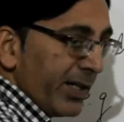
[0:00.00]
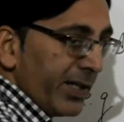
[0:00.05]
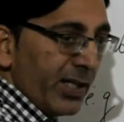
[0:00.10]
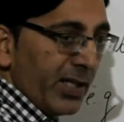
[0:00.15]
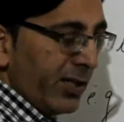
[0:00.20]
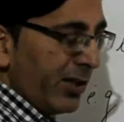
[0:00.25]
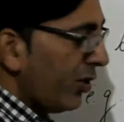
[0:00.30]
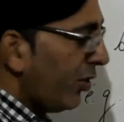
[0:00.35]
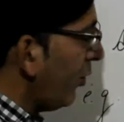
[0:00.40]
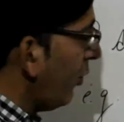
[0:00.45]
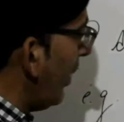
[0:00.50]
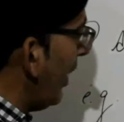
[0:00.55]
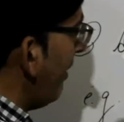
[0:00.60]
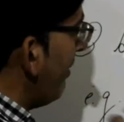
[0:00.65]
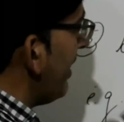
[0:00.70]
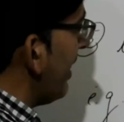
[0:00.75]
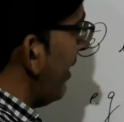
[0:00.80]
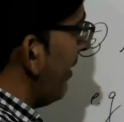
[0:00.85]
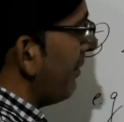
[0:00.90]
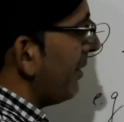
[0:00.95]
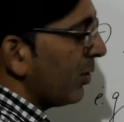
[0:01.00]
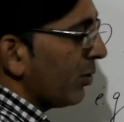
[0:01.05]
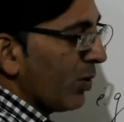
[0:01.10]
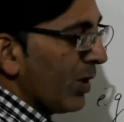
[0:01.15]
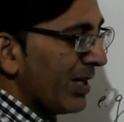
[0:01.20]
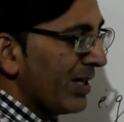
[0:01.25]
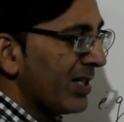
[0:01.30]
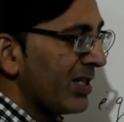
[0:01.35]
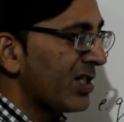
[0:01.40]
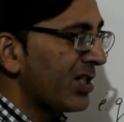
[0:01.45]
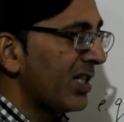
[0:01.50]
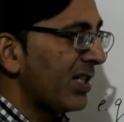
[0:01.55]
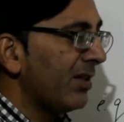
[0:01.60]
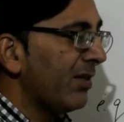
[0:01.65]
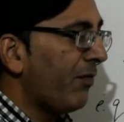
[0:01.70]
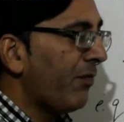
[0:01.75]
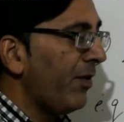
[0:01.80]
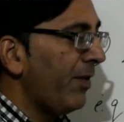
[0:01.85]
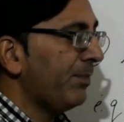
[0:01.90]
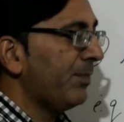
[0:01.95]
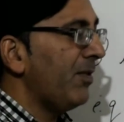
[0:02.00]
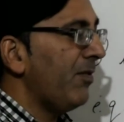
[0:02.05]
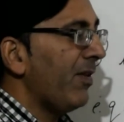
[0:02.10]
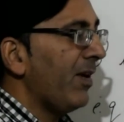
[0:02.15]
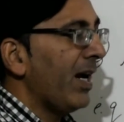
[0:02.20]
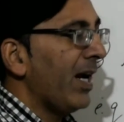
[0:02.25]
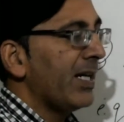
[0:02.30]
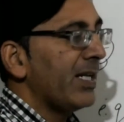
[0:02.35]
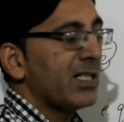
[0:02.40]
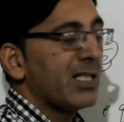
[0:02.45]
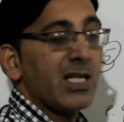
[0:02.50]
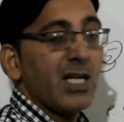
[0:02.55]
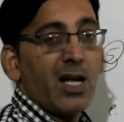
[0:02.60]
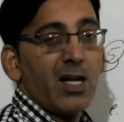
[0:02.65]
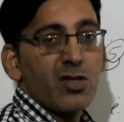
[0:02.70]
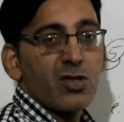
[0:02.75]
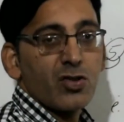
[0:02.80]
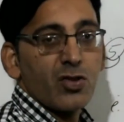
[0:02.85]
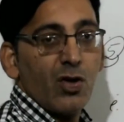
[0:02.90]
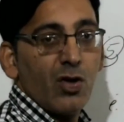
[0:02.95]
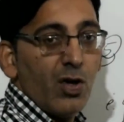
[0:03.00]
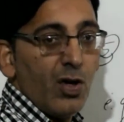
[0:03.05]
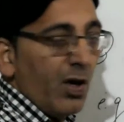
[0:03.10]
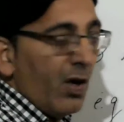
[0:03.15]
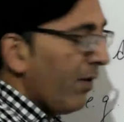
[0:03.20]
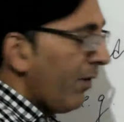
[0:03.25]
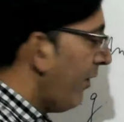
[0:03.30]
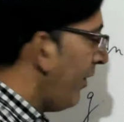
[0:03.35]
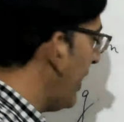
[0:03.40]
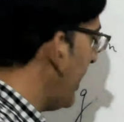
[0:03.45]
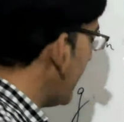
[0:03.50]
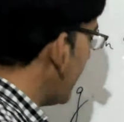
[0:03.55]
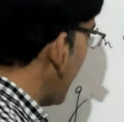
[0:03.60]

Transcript: I think you will be able to understand the fifth variety also. For